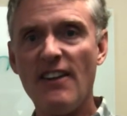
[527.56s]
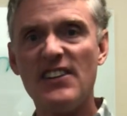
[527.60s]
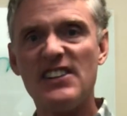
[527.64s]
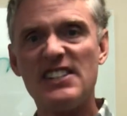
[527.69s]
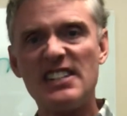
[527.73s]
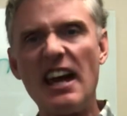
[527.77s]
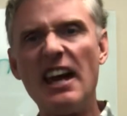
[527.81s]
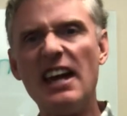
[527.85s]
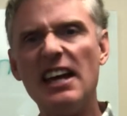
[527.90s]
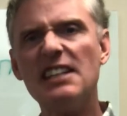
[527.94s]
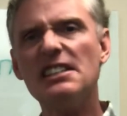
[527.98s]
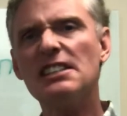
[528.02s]

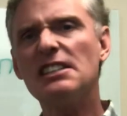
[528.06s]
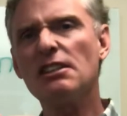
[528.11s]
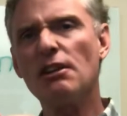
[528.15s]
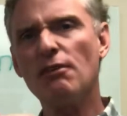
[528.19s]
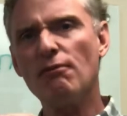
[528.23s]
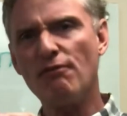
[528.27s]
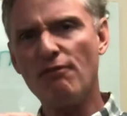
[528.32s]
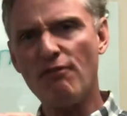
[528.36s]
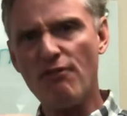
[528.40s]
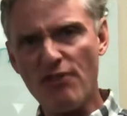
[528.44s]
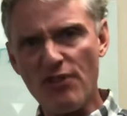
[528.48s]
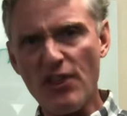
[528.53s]
Tens
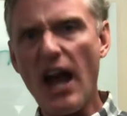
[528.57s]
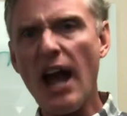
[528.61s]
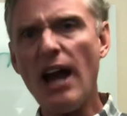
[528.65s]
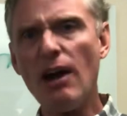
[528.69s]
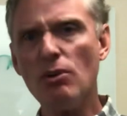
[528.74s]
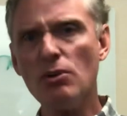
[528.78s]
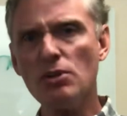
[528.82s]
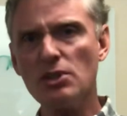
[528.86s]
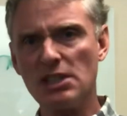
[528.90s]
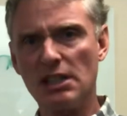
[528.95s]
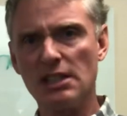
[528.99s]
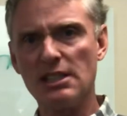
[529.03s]
of
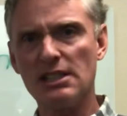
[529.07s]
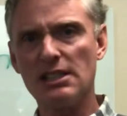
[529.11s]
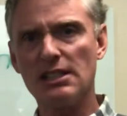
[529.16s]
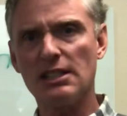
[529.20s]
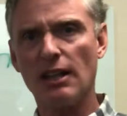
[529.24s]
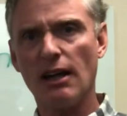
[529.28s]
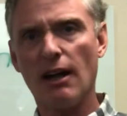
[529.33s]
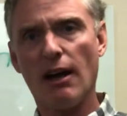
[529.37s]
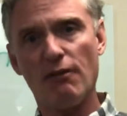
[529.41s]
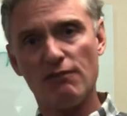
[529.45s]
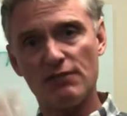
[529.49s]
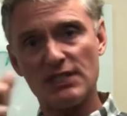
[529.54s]
thousands
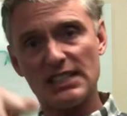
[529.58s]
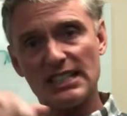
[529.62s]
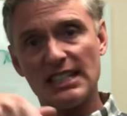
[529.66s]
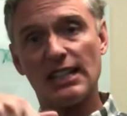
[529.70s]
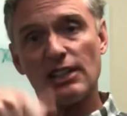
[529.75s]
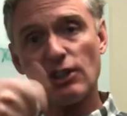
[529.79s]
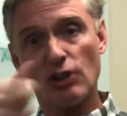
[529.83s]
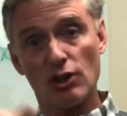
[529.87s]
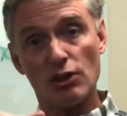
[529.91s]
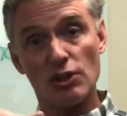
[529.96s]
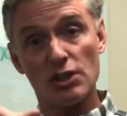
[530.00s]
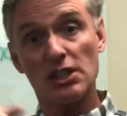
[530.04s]
of
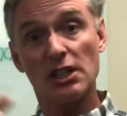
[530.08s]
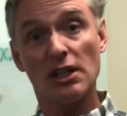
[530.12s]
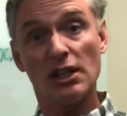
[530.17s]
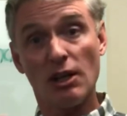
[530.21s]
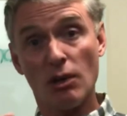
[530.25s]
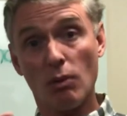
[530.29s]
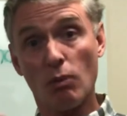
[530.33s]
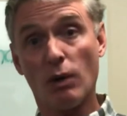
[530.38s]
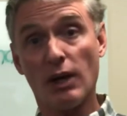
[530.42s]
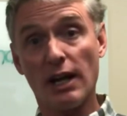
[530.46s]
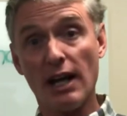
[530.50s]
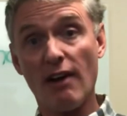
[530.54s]
stickers
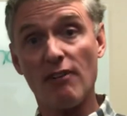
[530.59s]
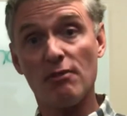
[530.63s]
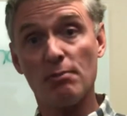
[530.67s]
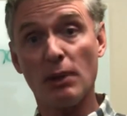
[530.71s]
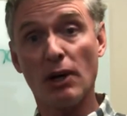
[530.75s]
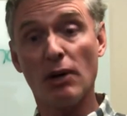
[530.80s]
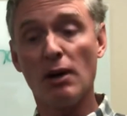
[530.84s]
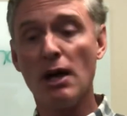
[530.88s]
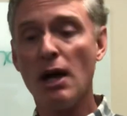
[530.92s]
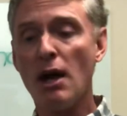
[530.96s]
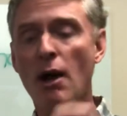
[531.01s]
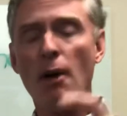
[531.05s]
would have to be,